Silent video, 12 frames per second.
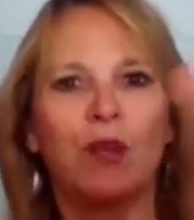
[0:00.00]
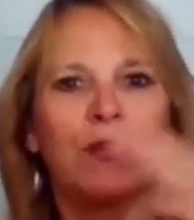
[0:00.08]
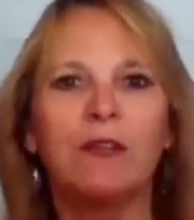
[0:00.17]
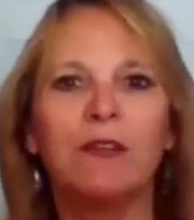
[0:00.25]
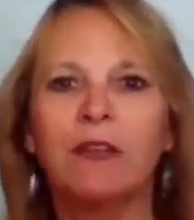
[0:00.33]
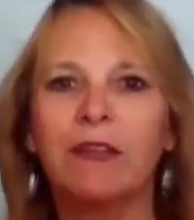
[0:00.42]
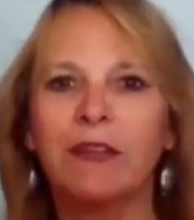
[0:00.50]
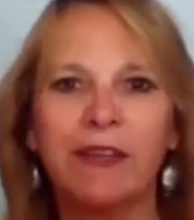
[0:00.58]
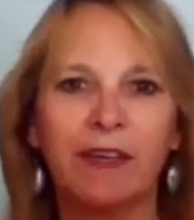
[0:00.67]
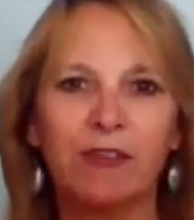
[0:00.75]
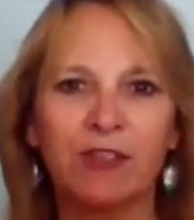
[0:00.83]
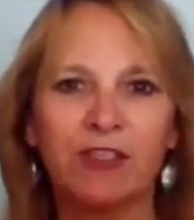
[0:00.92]
none of the
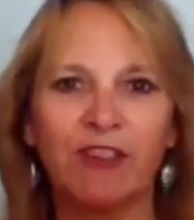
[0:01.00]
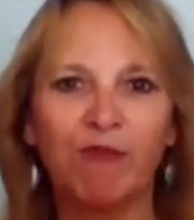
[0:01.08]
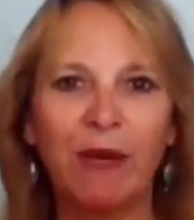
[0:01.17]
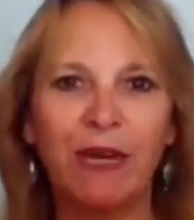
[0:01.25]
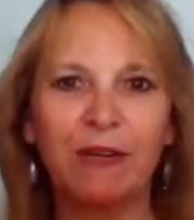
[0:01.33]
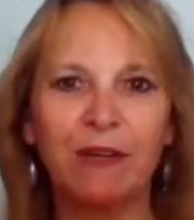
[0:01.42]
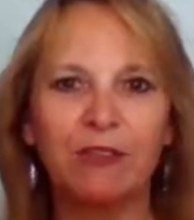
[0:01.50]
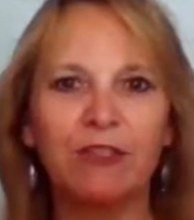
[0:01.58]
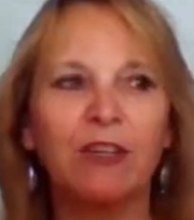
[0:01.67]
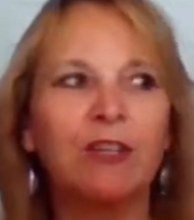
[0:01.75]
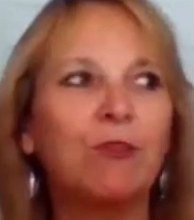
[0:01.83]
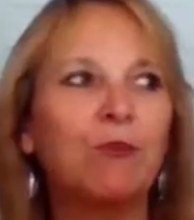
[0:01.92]
other stuff matters.
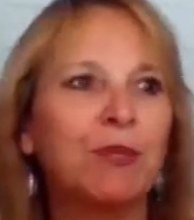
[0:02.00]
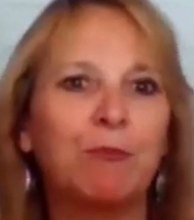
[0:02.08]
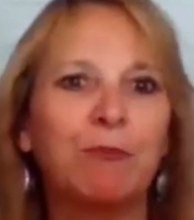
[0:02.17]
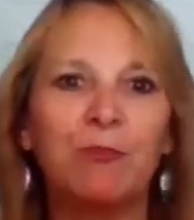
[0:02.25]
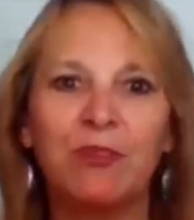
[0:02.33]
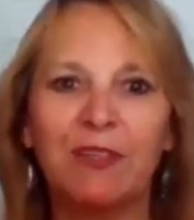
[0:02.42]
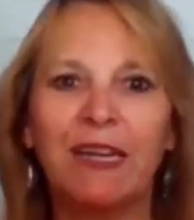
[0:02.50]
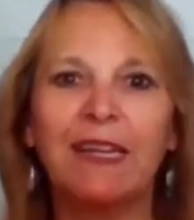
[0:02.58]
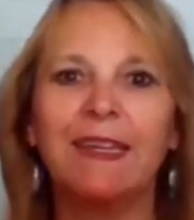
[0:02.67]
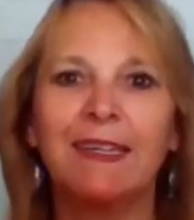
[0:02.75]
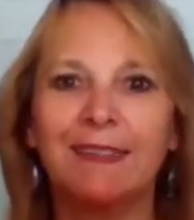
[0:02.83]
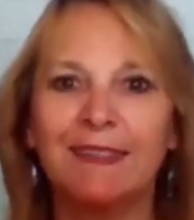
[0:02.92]
Now, I don't want to say
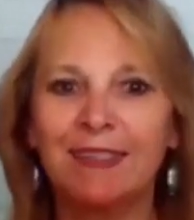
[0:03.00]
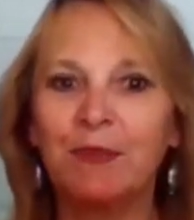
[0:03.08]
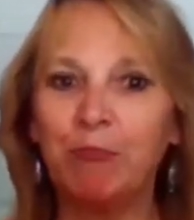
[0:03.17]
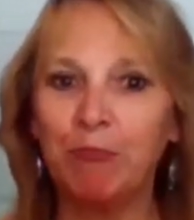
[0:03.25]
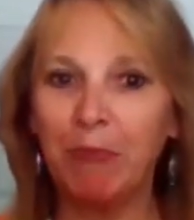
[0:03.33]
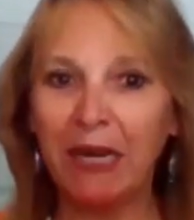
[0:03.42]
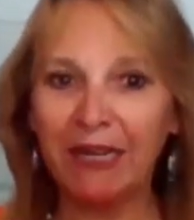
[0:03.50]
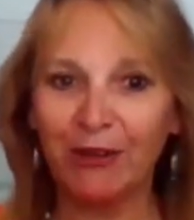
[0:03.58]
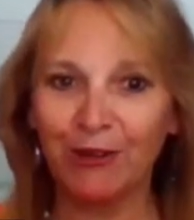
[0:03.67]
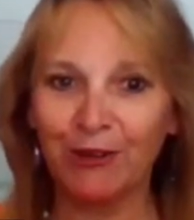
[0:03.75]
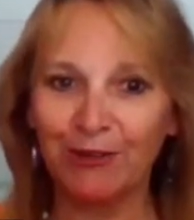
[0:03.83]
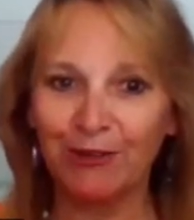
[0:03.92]
that it doesn't
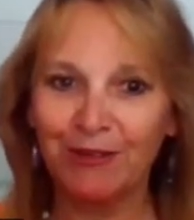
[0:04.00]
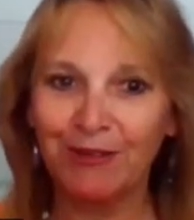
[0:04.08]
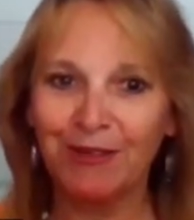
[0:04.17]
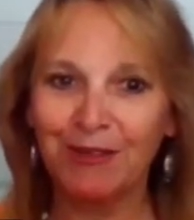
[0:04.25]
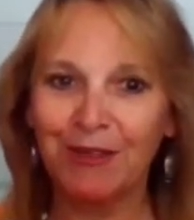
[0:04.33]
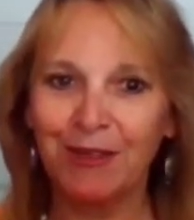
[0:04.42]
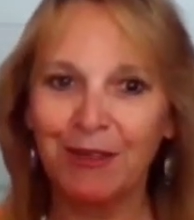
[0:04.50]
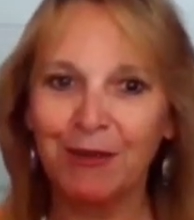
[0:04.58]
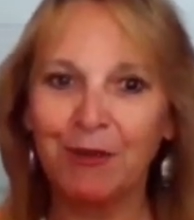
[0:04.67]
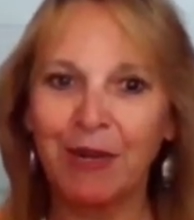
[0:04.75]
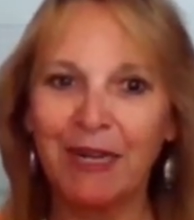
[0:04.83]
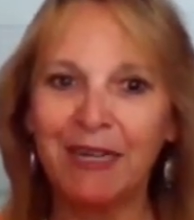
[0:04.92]
matter,
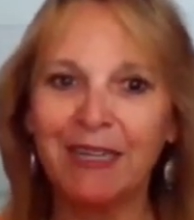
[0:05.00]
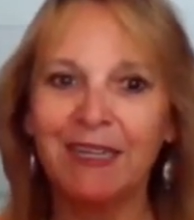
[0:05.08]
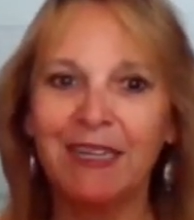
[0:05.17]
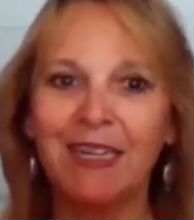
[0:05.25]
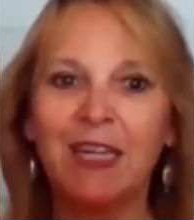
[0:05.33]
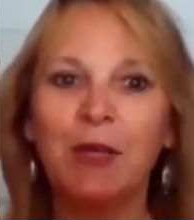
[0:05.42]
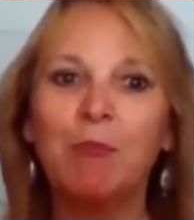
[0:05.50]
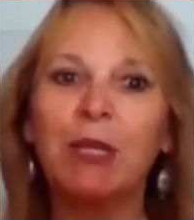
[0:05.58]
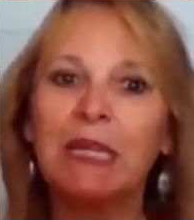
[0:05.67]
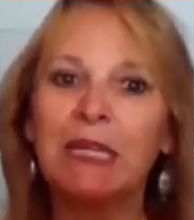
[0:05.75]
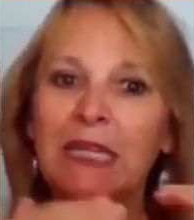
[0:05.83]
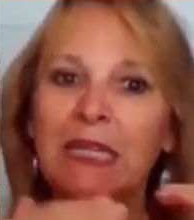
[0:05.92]
right?
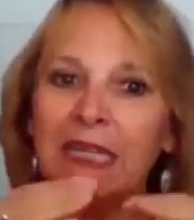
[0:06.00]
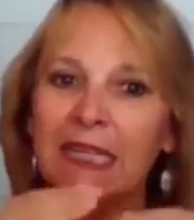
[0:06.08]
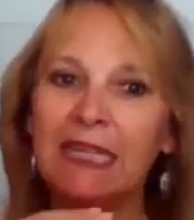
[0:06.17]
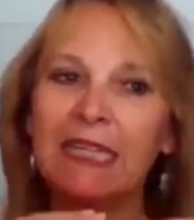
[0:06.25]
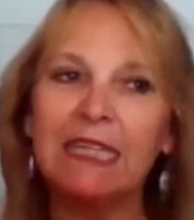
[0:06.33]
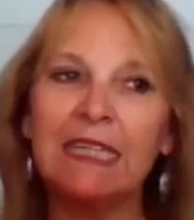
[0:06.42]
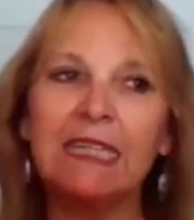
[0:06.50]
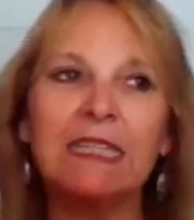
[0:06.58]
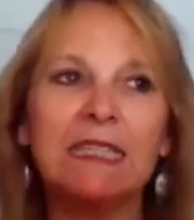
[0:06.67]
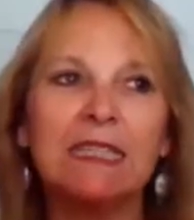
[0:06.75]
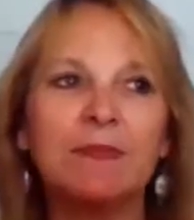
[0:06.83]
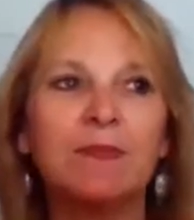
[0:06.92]
But it
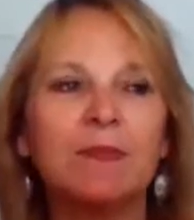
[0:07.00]
is